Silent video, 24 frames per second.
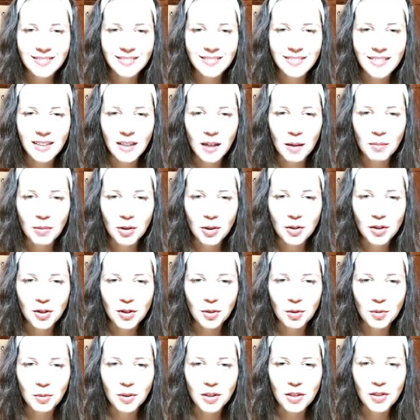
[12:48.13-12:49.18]
that I'm not
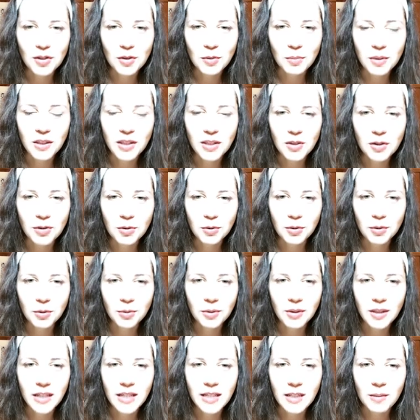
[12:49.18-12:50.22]
sure what to be
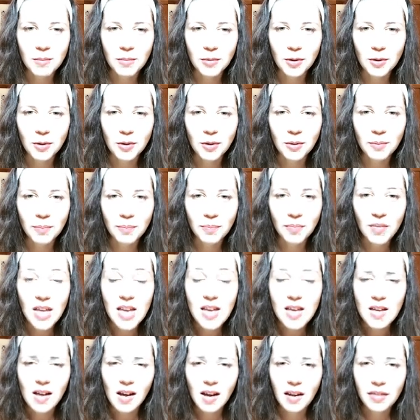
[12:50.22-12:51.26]
true anymore.
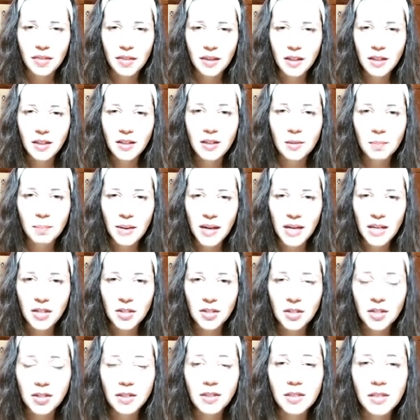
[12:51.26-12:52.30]
I think
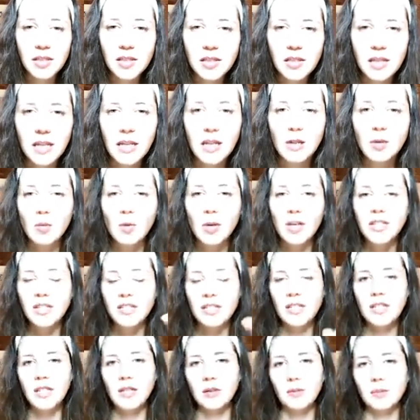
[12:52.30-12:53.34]
patience and
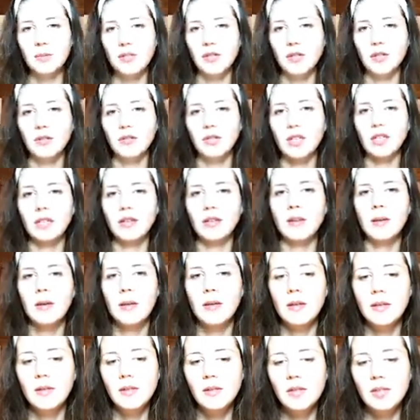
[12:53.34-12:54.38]
waiting and observing.
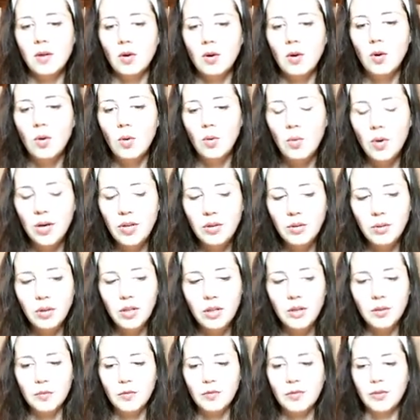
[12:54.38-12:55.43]
So when you
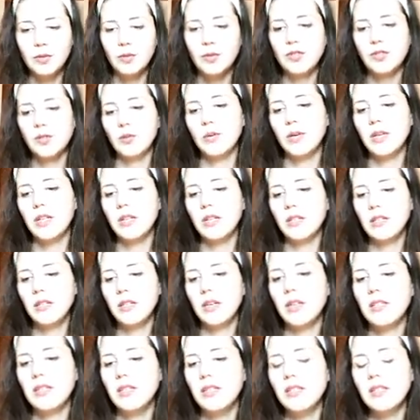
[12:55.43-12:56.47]
are confused, or when,
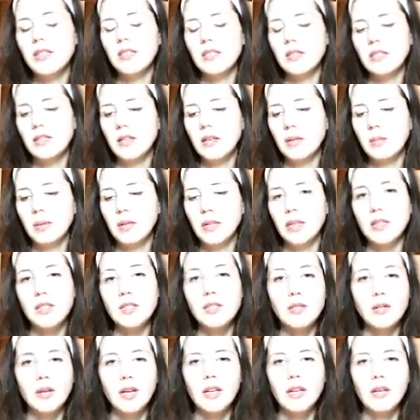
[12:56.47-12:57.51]
and this applies
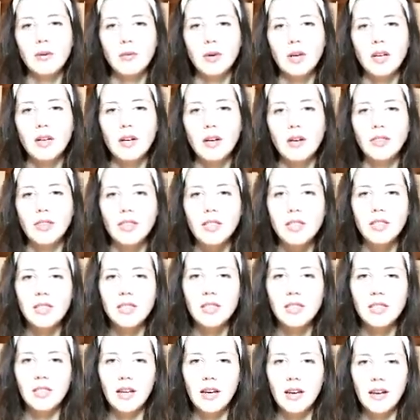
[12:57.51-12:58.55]
to anyone on
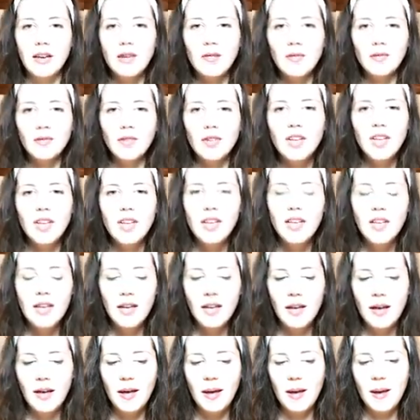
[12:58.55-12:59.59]
this live,
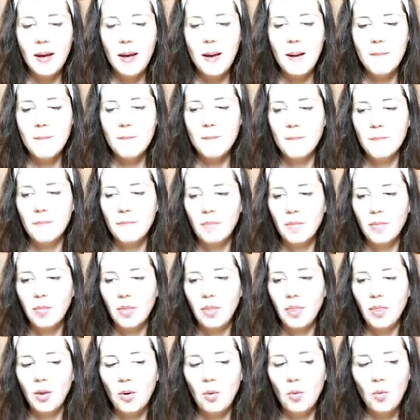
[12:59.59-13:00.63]

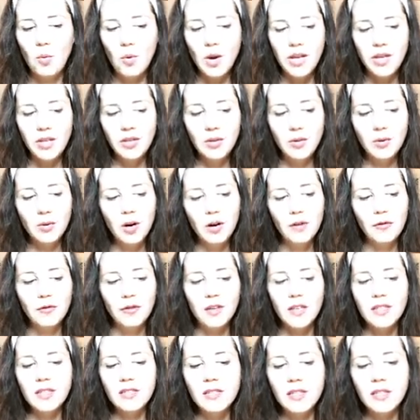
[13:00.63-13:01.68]
when you are
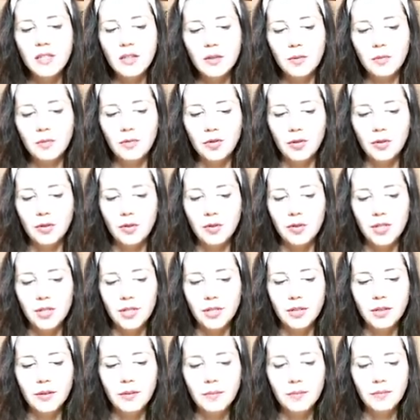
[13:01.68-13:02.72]
facing
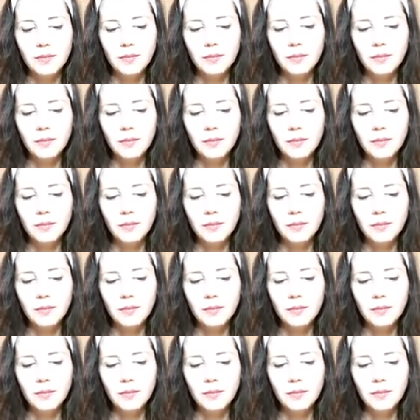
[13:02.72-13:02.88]
confusion,